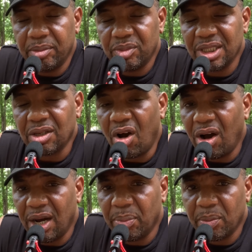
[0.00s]
just all
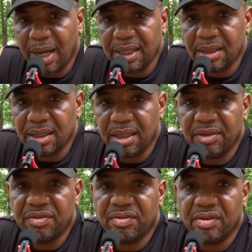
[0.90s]
upper body
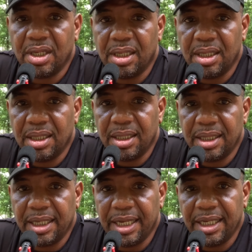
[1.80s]
stuff,
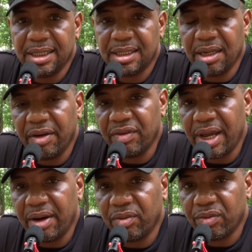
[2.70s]
and stuff
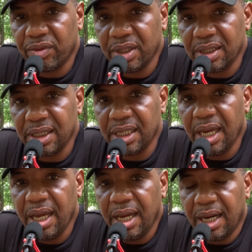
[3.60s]
that really,
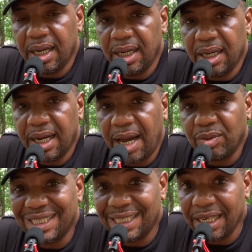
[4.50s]
I
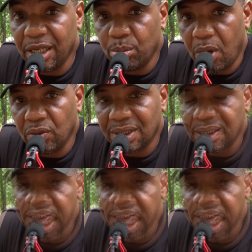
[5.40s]
was sitting mostly.